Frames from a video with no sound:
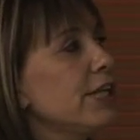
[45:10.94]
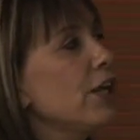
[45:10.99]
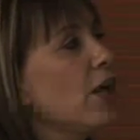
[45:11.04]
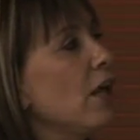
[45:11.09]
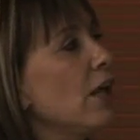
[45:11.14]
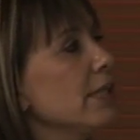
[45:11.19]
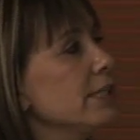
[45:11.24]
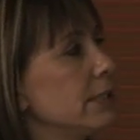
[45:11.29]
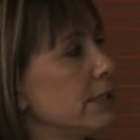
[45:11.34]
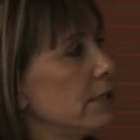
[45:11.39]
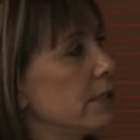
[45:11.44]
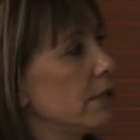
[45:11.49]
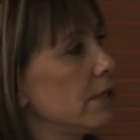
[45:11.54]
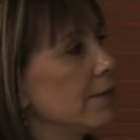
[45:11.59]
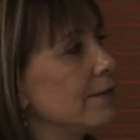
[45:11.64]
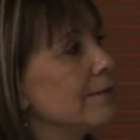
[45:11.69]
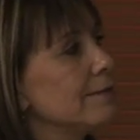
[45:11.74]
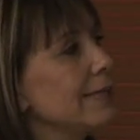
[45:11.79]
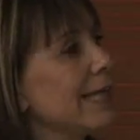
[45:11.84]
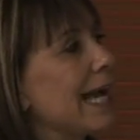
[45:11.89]
knowledge.
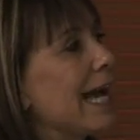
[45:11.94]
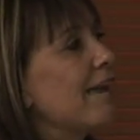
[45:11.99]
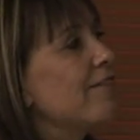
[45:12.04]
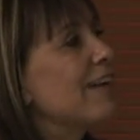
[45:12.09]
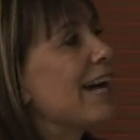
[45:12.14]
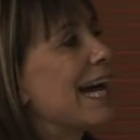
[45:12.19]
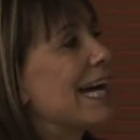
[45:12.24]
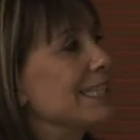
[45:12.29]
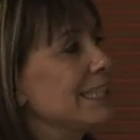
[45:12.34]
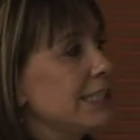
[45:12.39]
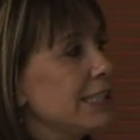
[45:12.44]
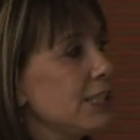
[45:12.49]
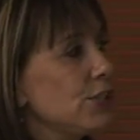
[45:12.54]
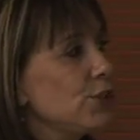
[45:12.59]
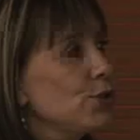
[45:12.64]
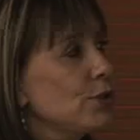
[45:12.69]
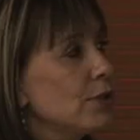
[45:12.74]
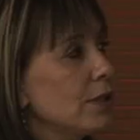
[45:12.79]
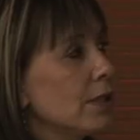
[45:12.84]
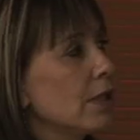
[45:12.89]
We have
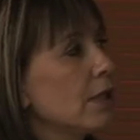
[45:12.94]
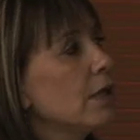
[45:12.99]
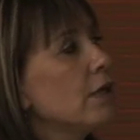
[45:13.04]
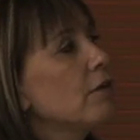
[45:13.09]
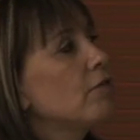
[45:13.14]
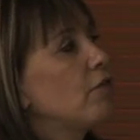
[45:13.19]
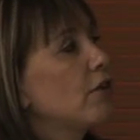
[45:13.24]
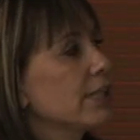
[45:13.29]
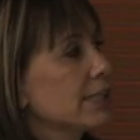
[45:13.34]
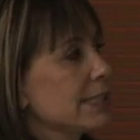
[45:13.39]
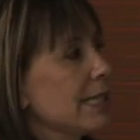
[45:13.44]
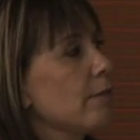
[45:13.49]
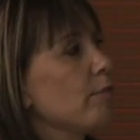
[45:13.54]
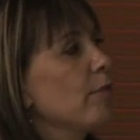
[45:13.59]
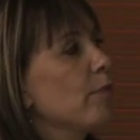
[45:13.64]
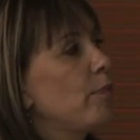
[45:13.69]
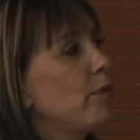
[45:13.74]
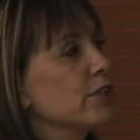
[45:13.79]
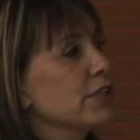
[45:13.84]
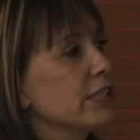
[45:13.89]
attitude, for
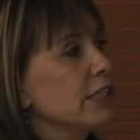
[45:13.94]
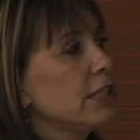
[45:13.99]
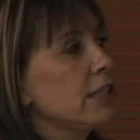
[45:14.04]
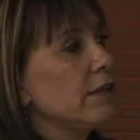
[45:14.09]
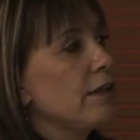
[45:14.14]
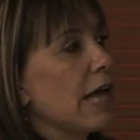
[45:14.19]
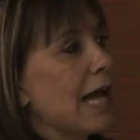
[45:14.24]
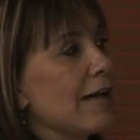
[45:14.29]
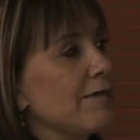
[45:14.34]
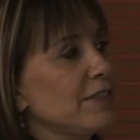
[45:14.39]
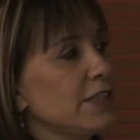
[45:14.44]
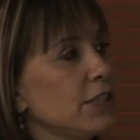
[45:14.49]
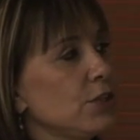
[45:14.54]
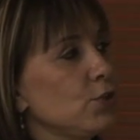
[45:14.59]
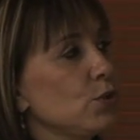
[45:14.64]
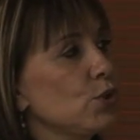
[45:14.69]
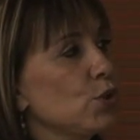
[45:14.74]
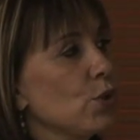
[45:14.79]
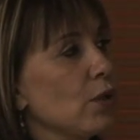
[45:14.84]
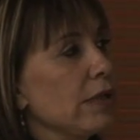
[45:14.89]
example, positive
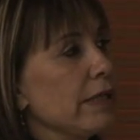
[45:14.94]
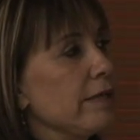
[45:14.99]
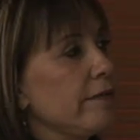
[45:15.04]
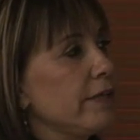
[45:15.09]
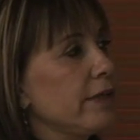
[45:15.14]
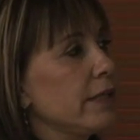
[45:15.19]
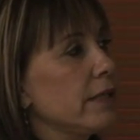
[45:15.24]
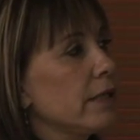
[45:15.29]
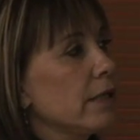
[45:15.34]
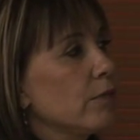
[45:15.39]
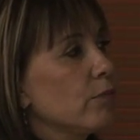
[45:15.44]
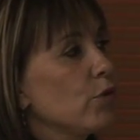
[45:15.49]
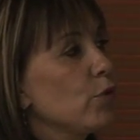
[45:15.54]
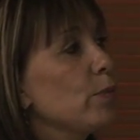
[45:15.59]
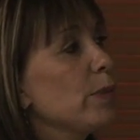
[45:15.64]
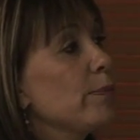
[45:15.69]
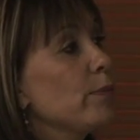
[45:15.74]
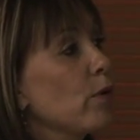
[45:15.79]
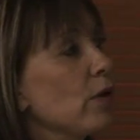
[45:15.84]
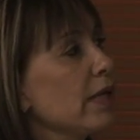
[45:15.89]
aptitude to, living, to
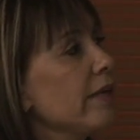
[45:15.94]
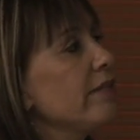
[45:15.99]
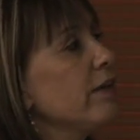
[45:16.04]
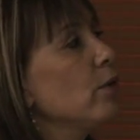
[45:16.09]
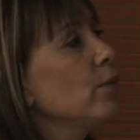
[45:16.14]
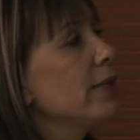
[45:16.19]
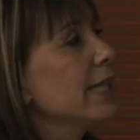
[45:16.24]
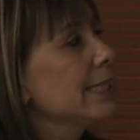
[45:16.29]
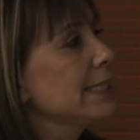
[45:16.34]
people living with